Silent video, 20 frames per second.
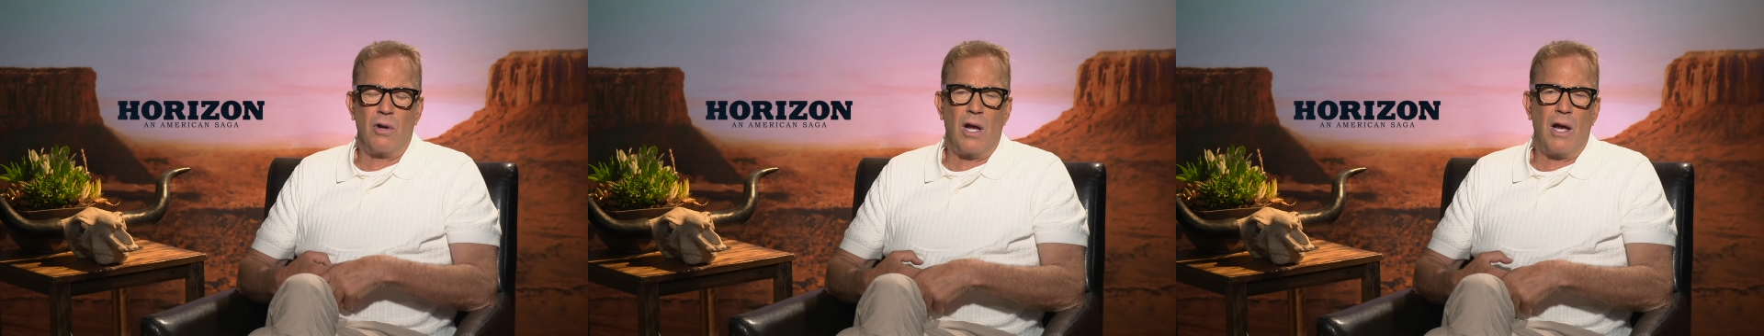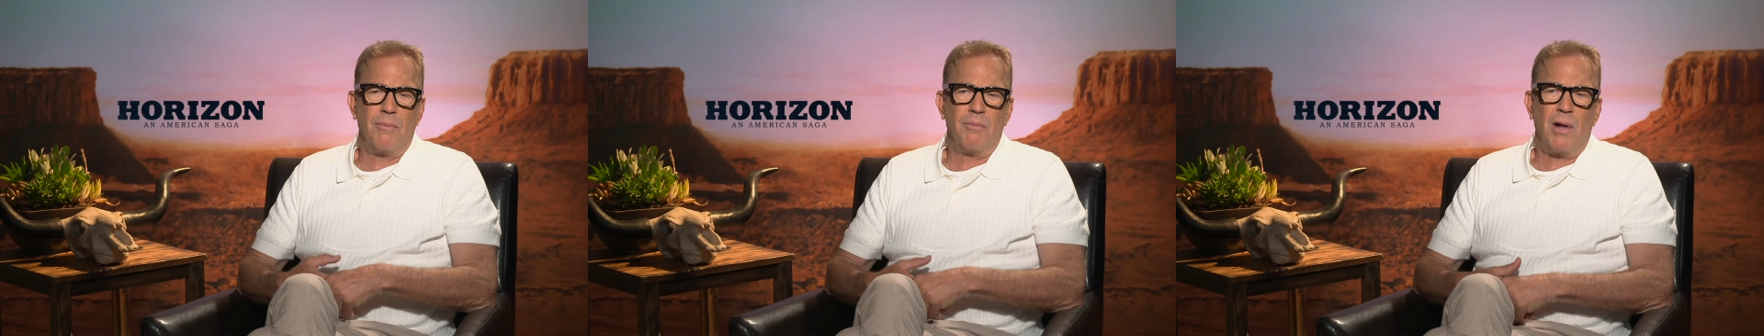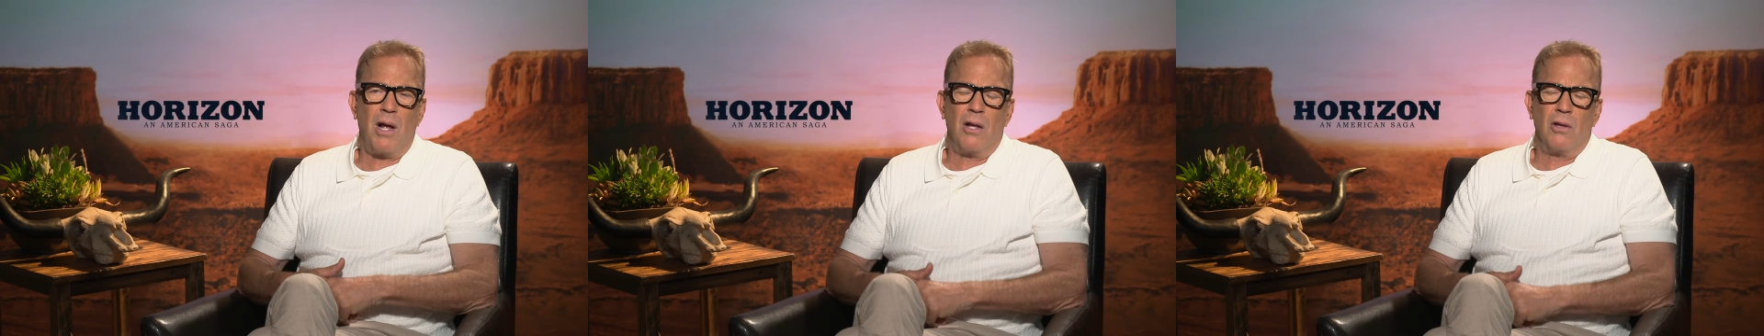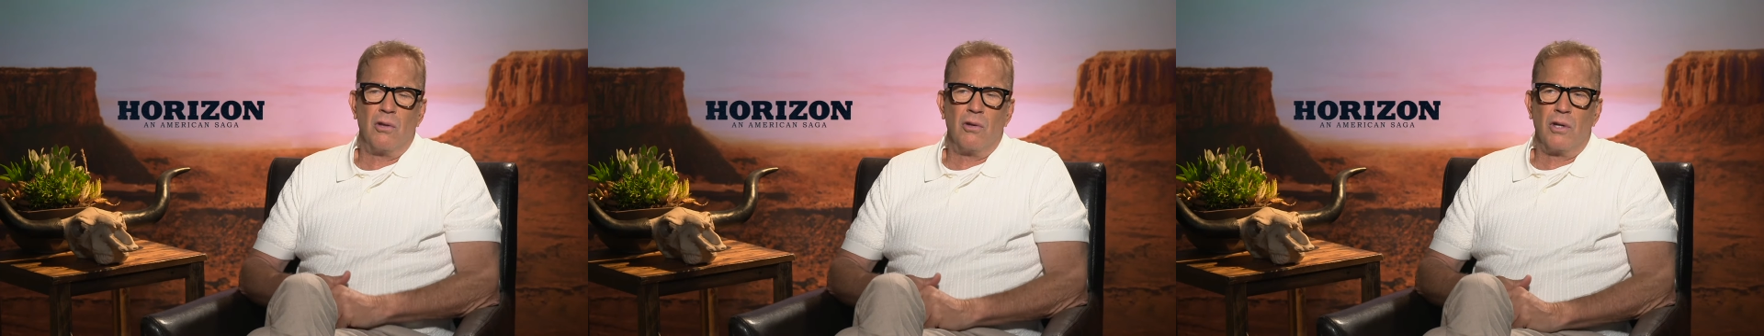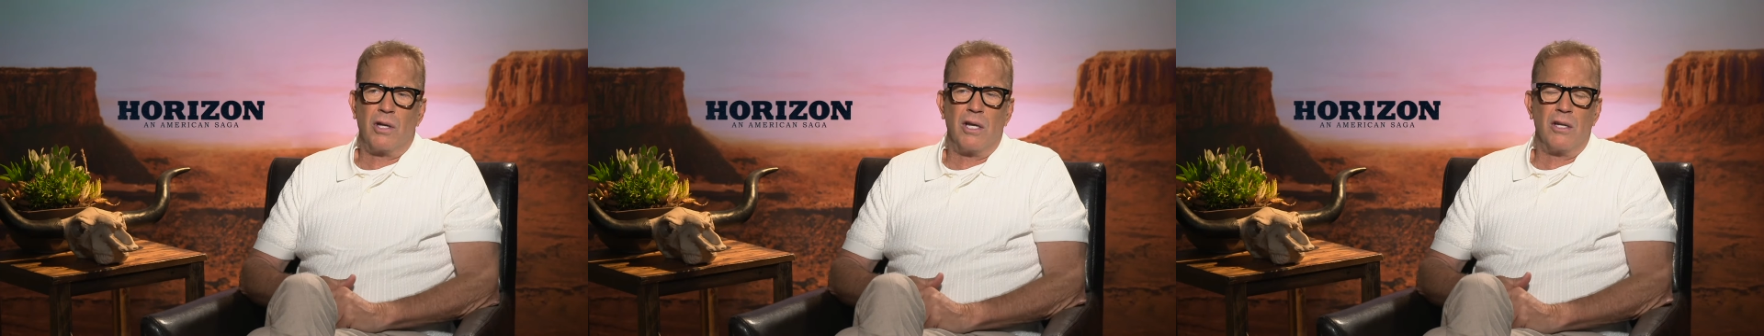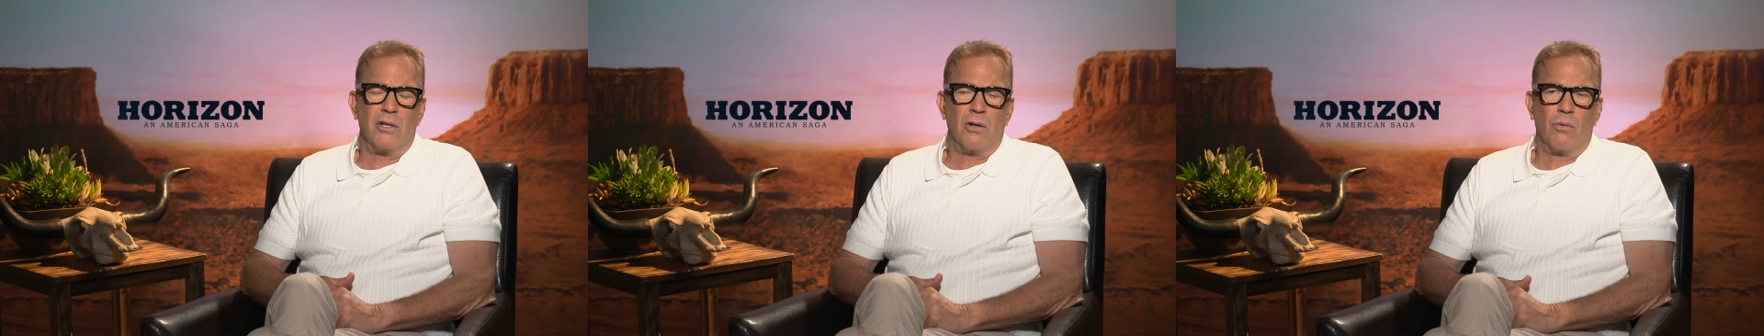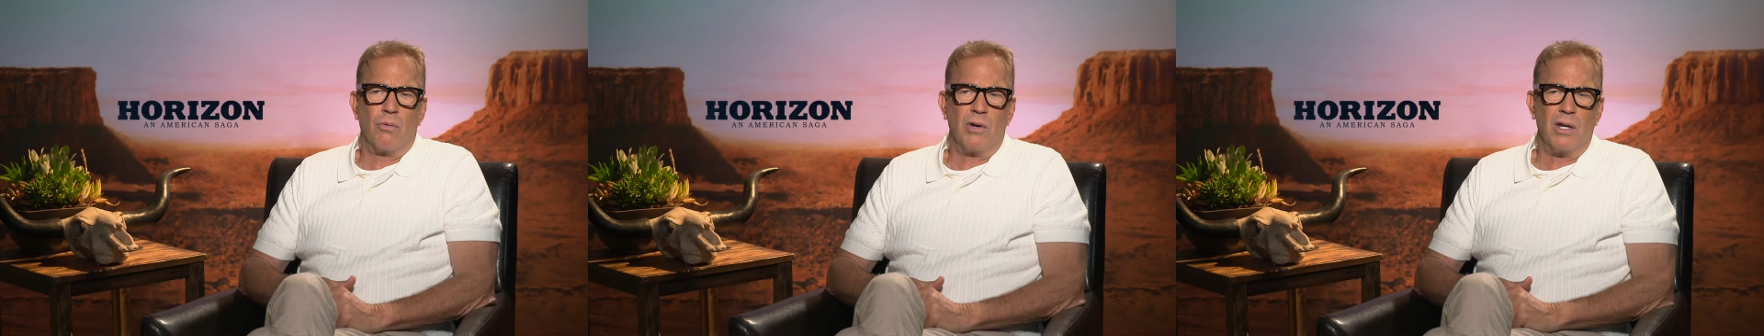I'm not looking
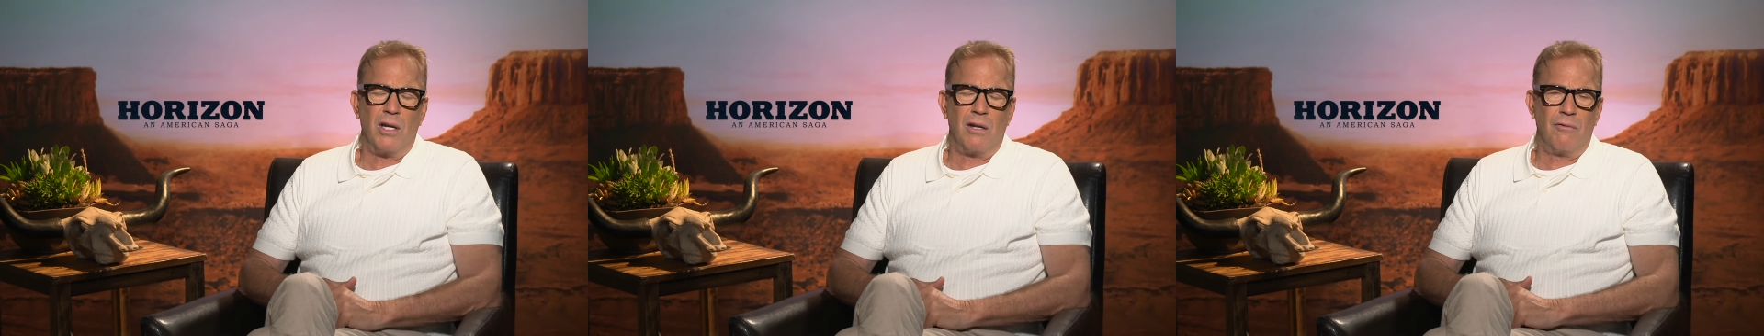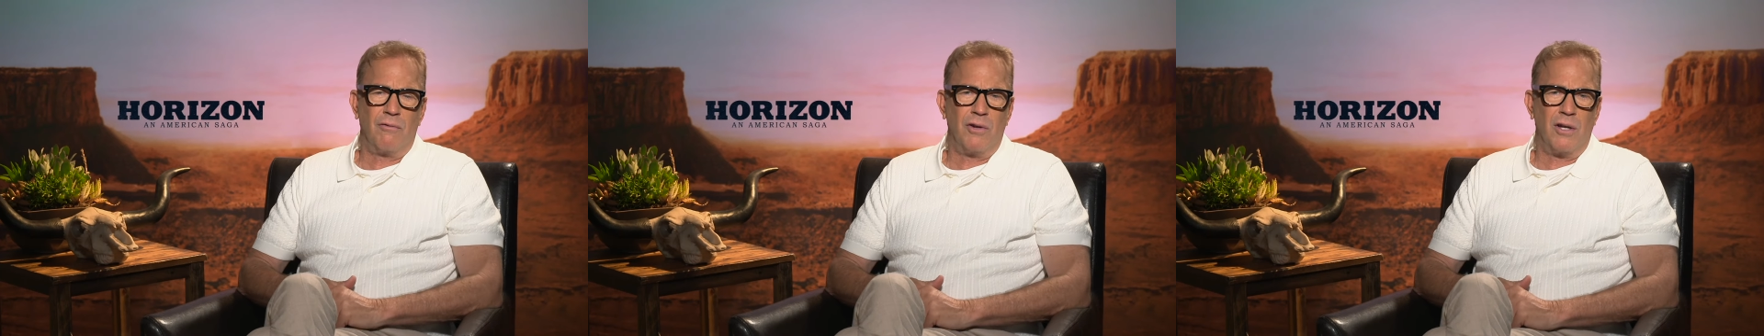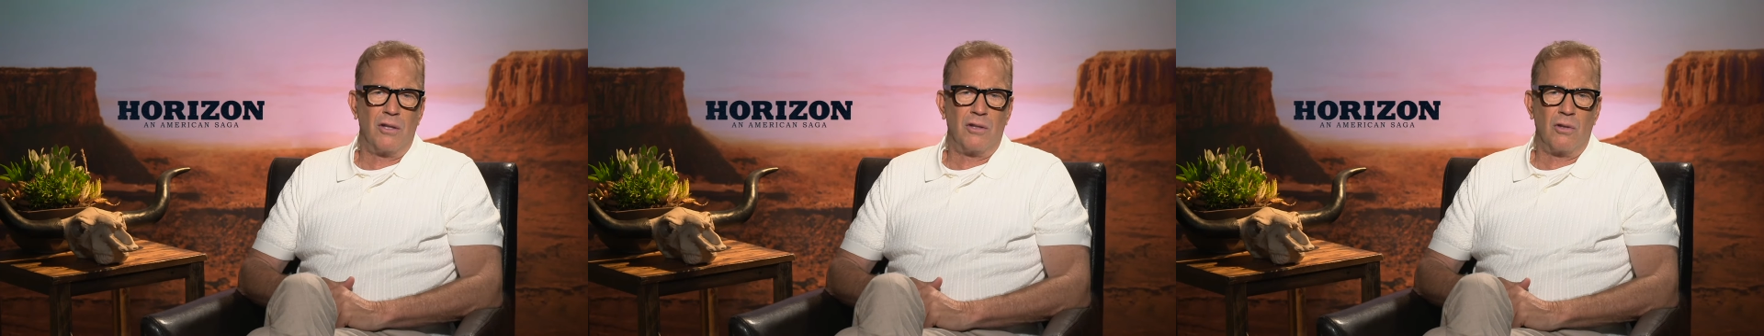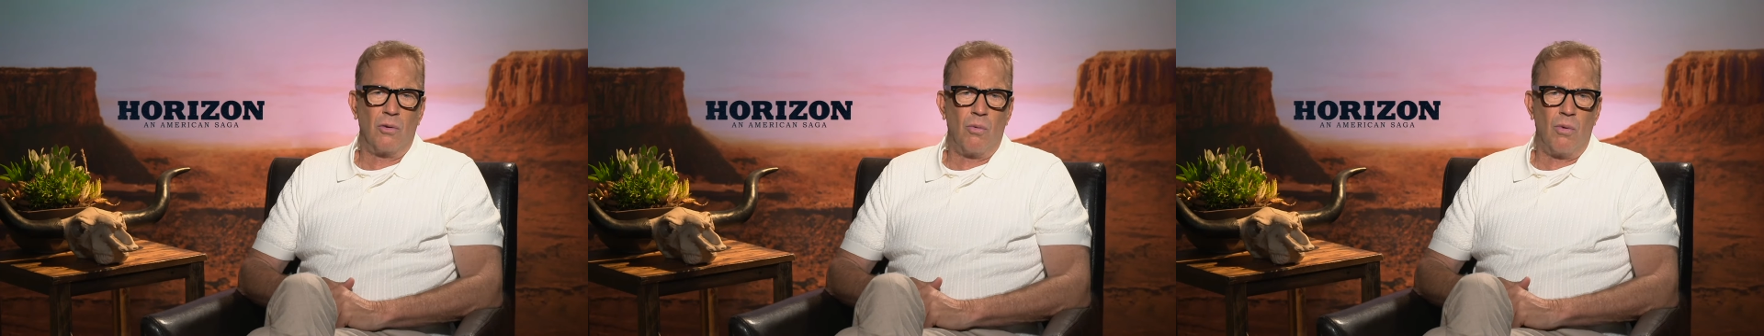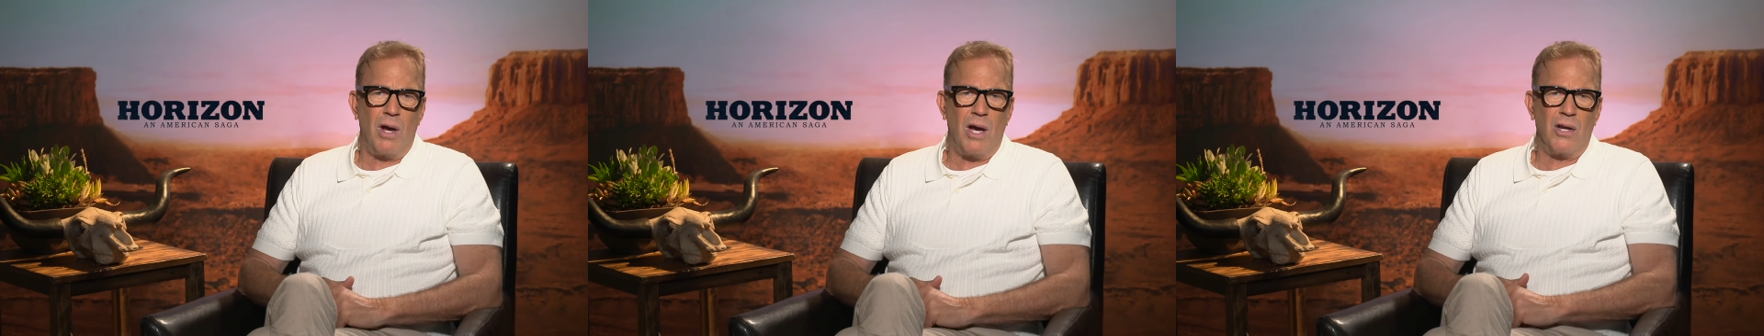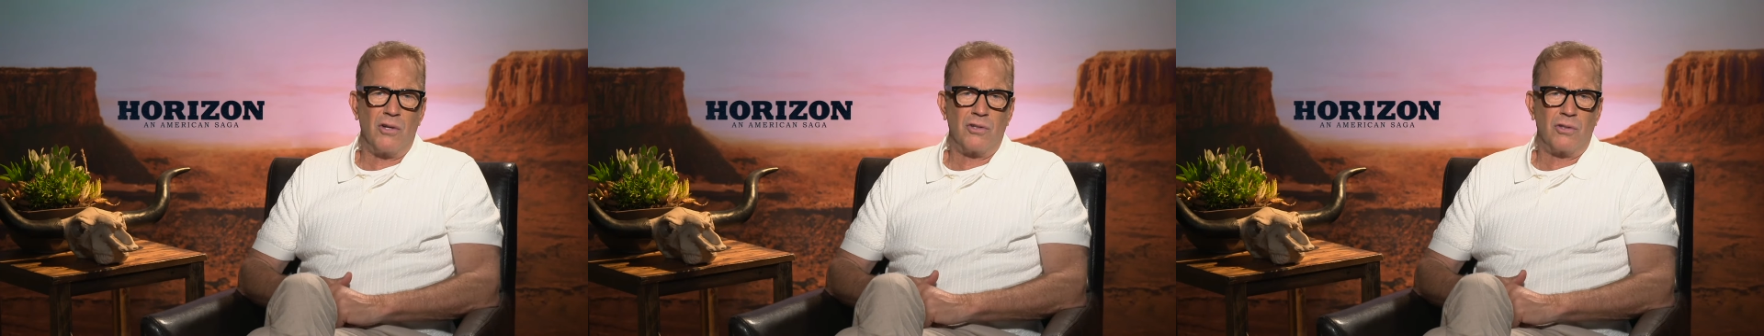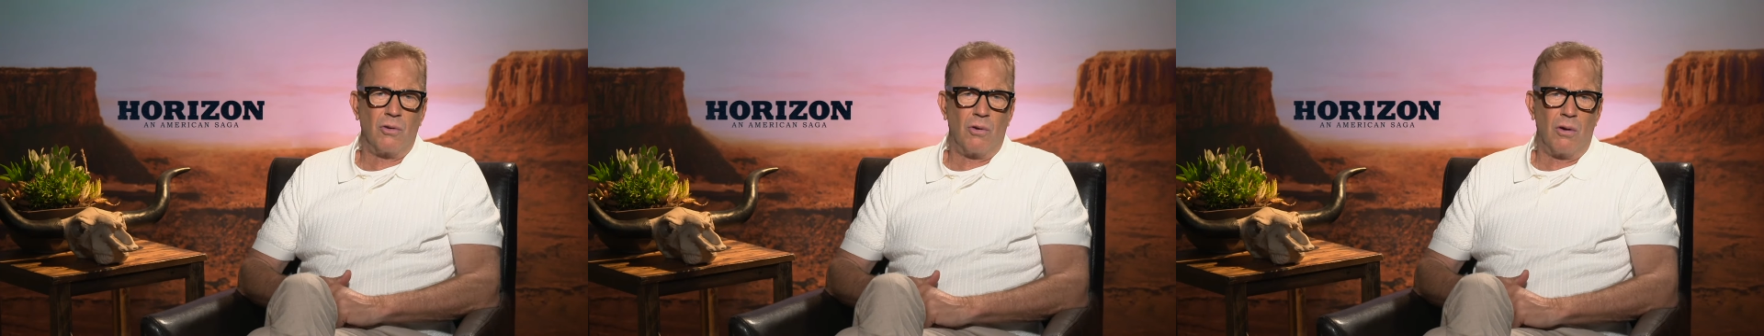to reinvent the
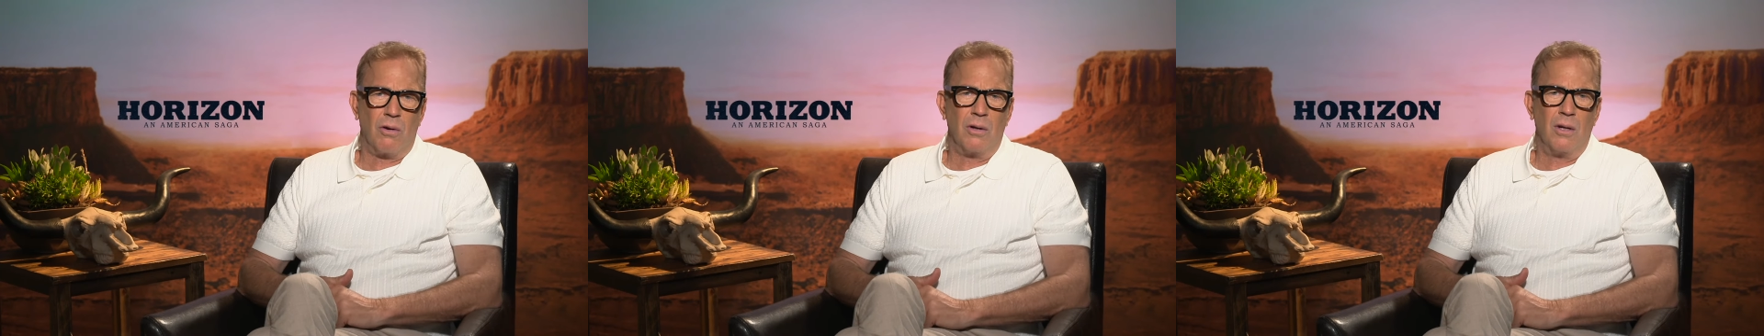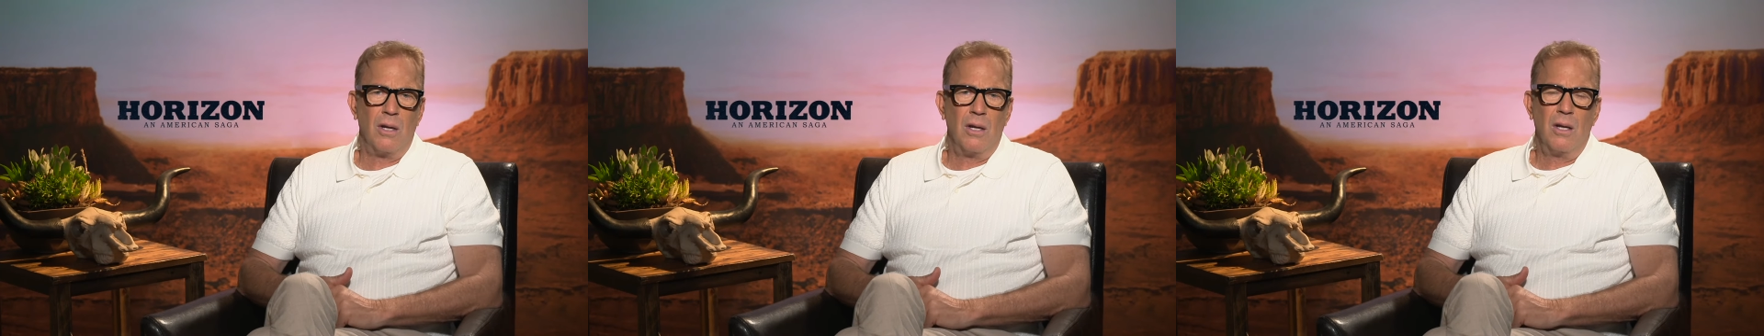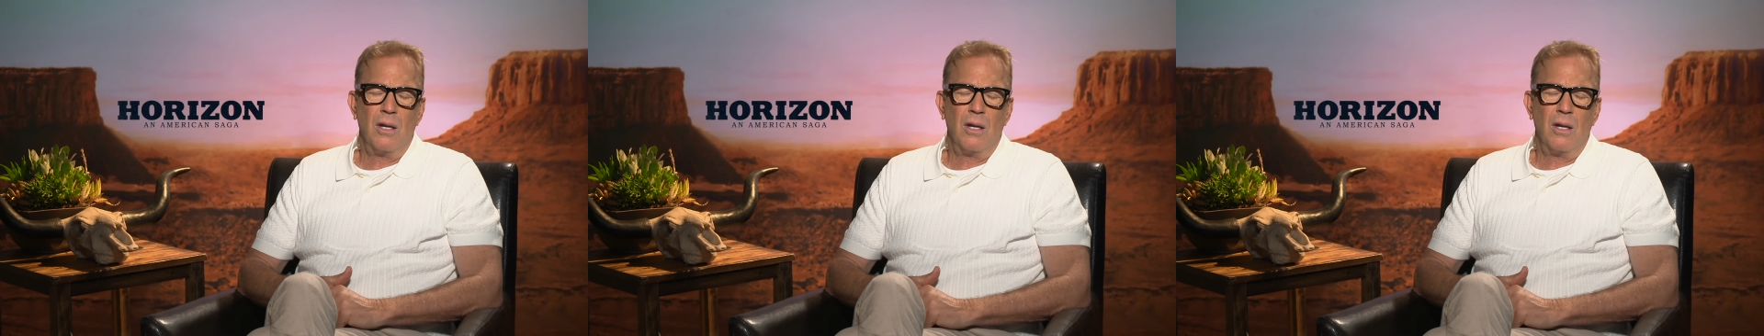West or